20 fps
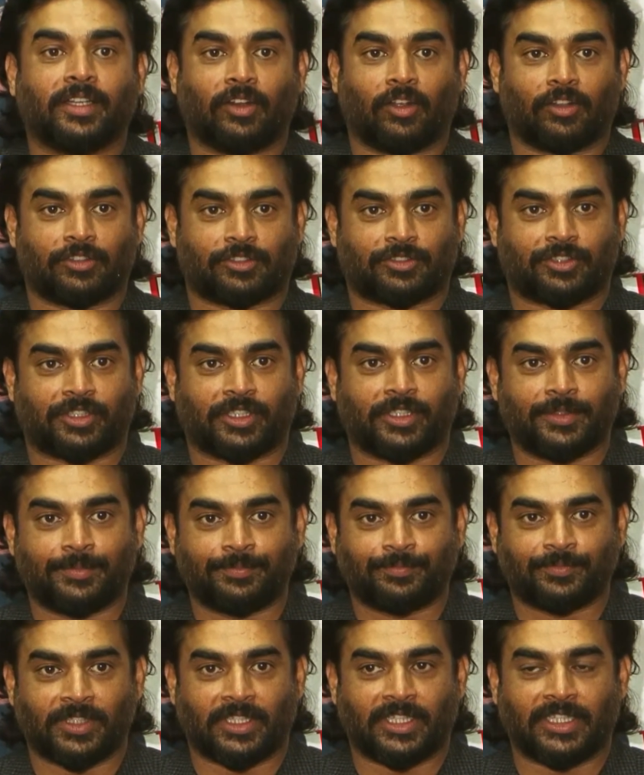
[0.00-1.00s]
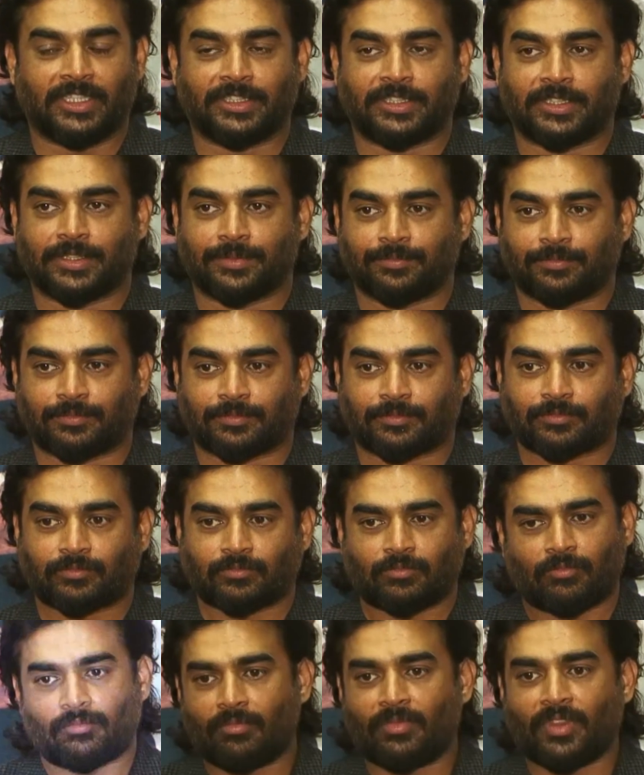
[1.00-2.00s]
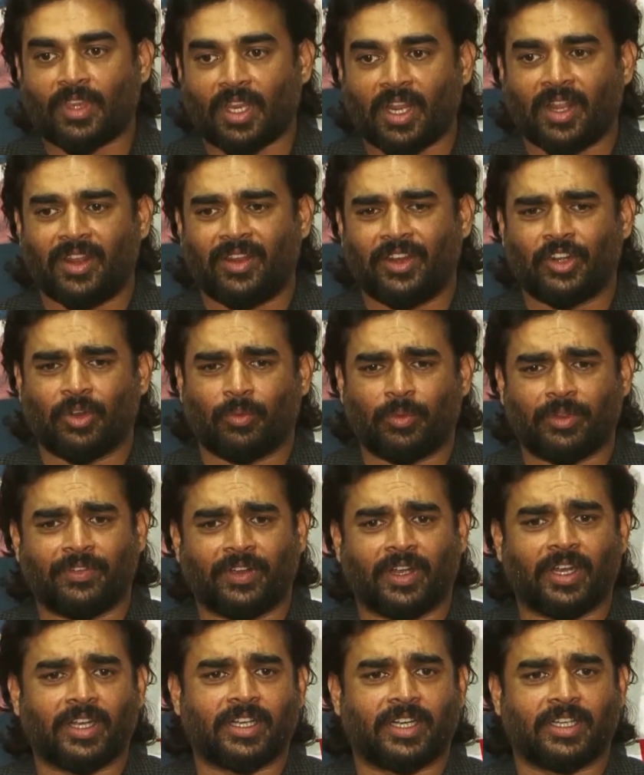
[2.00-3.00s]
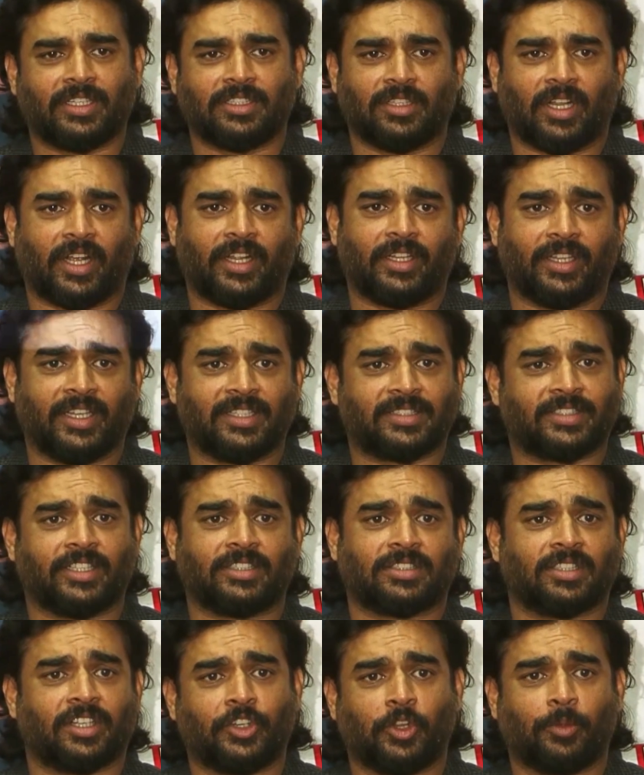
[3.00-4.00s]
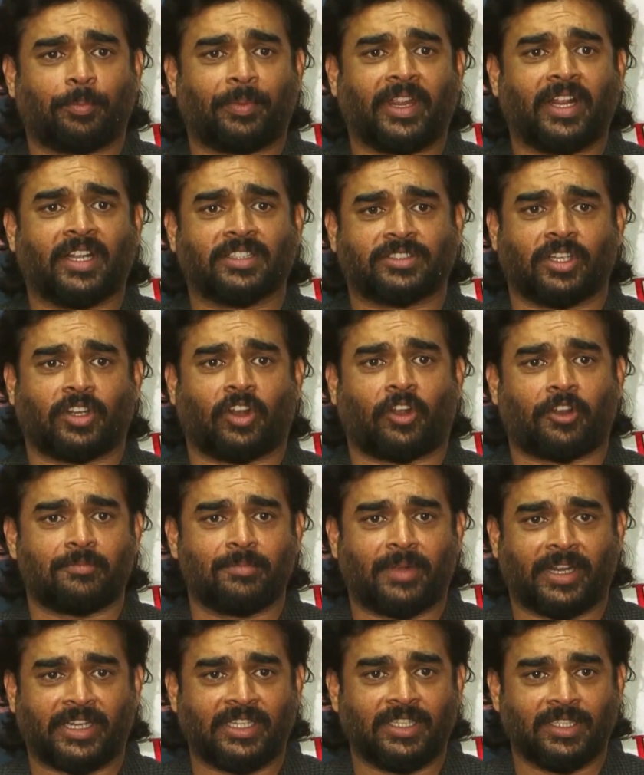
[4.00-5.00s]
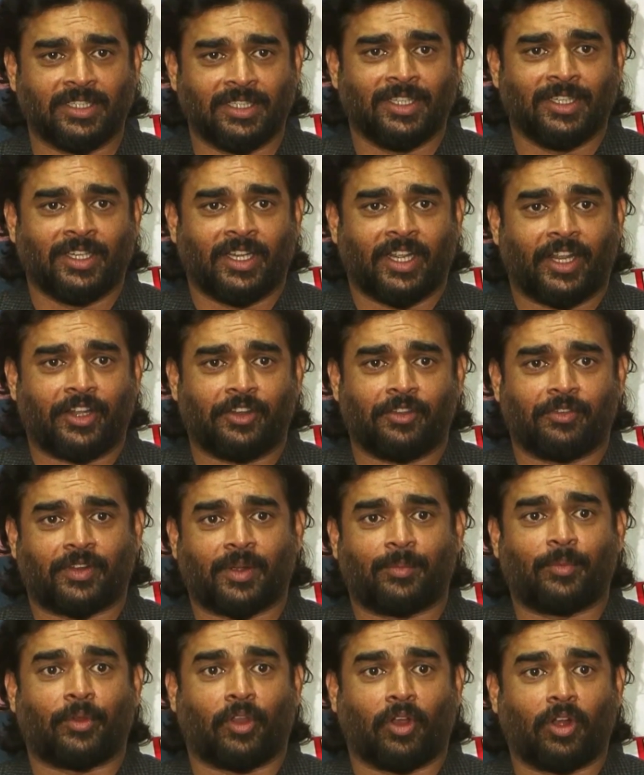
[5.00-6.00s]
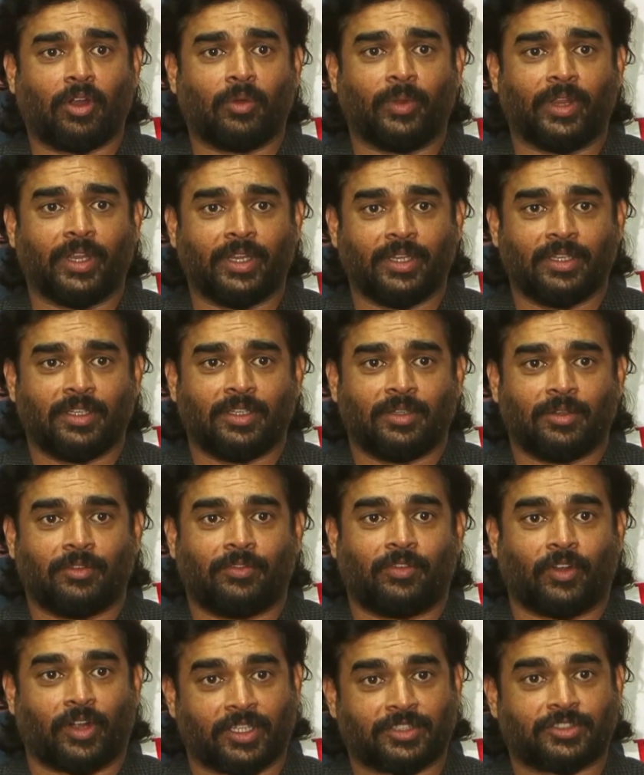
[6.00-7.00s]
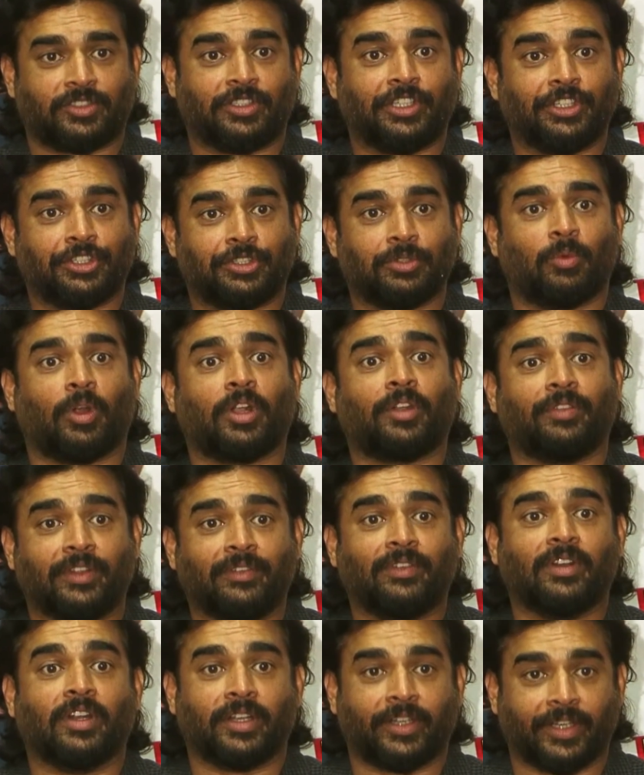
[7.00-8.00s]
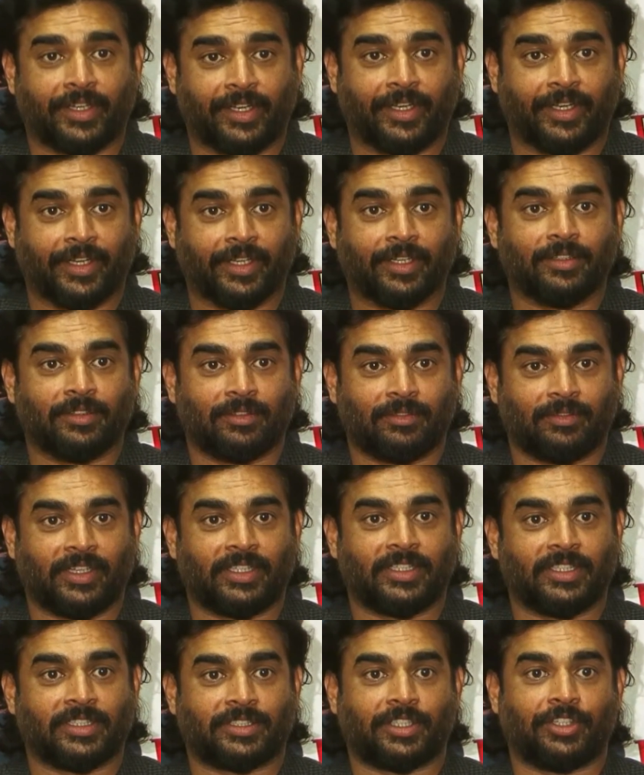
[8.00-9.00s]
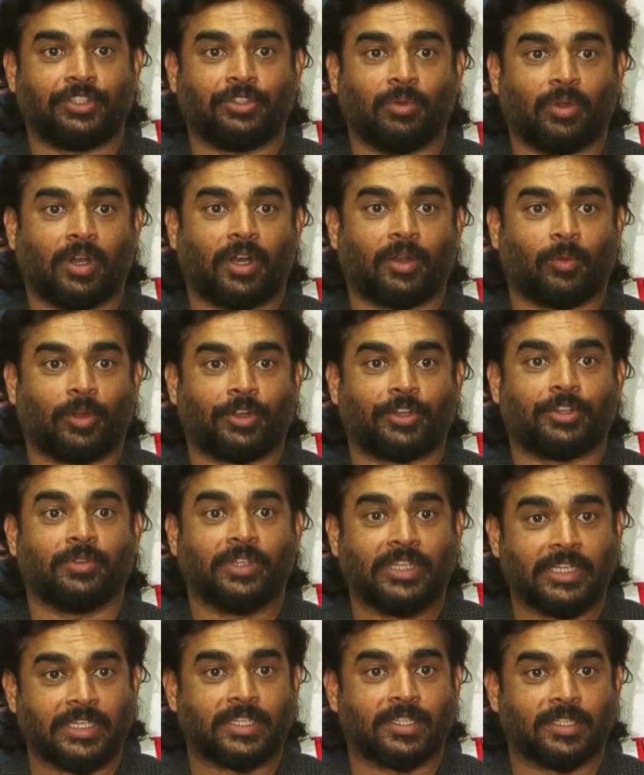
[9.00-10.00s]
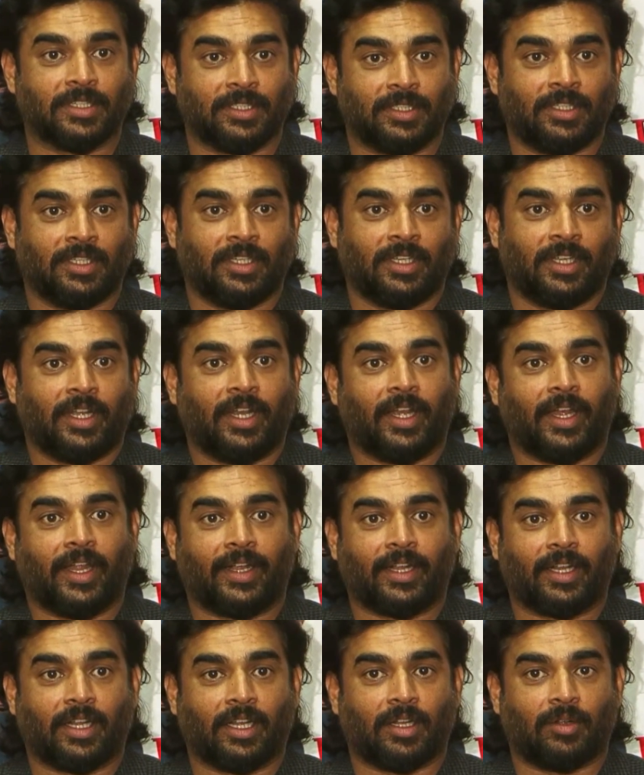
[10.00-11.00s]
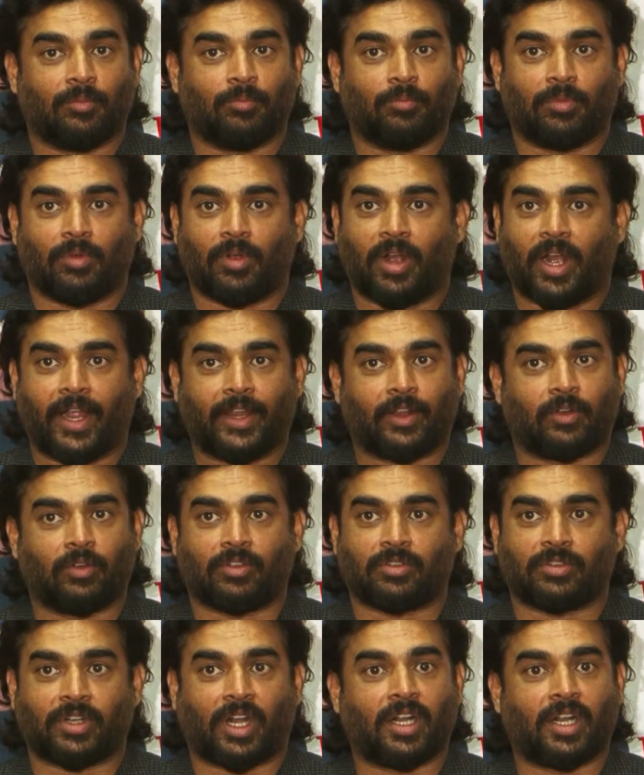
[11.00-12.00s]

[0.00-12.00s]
in Austria is, we've heard it, they said, sir, you're paying us a lot of money and you've come a long way for us to teach you what we've learned in India, where they say you are what you eat. And I could